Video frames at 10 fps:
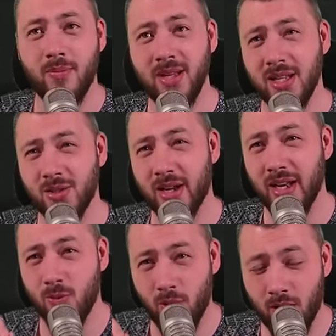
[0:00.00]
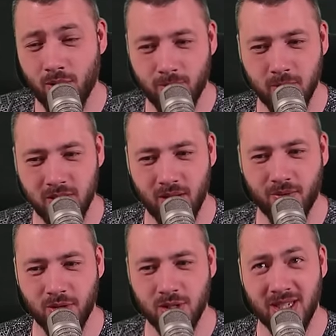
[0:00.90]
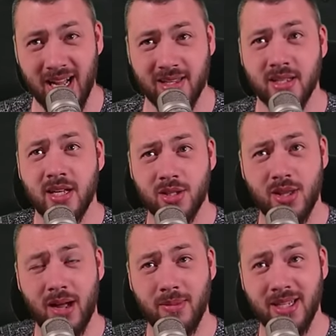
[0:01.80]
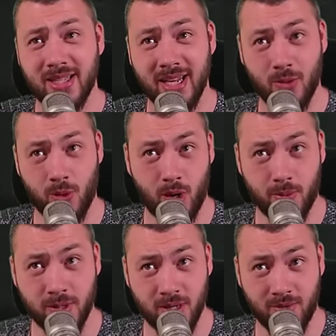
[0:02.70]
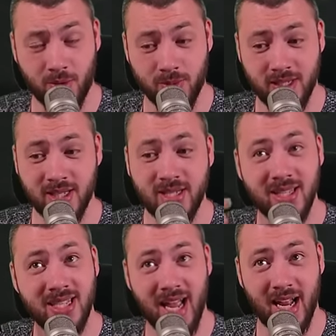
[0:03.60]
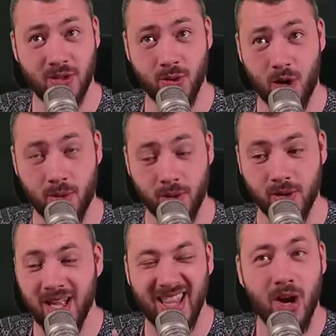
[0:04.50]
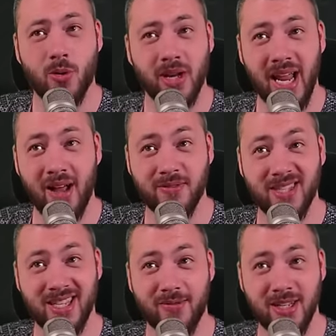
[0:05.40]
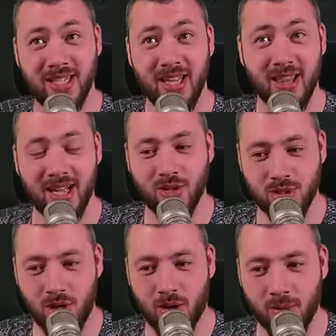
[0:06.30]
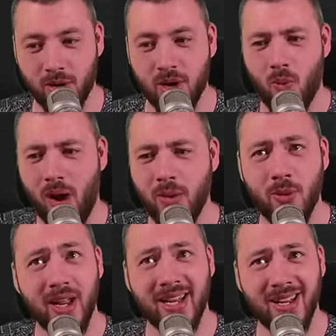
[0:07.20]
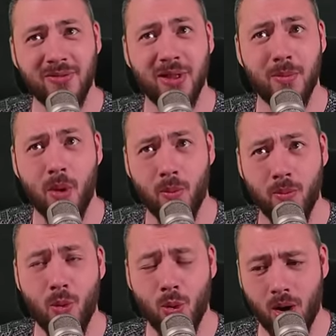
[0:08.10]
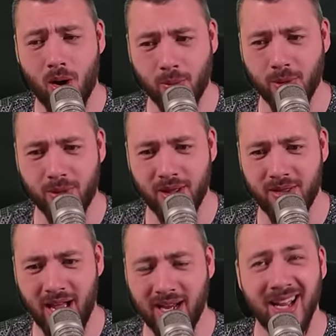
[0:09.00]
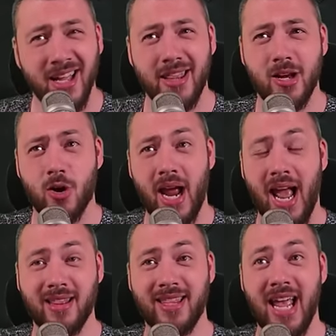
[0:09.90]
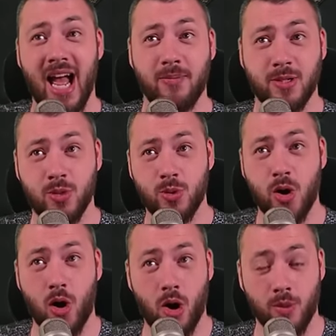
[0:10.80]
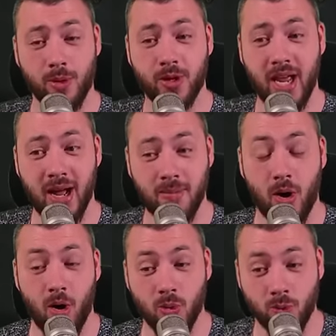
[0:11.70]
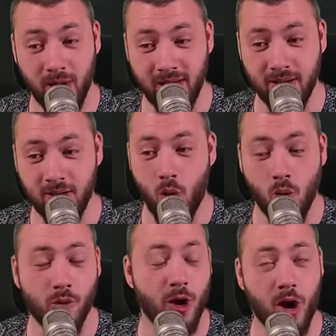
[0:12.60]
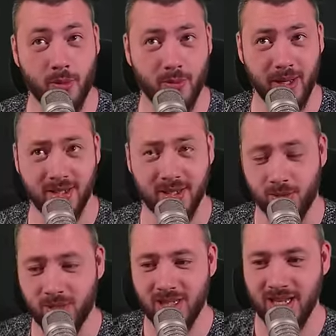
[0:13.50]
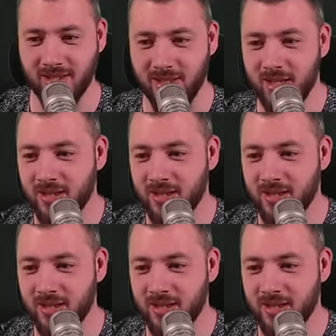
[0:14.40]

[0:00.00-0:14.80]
Minions are getting 100% of your stats, so that means they get 100% of your resistance and your armor. They already have 17,000 armor. Why would I give them more armor than that? They are at the absolute armor cap already. Over armor makes no sense.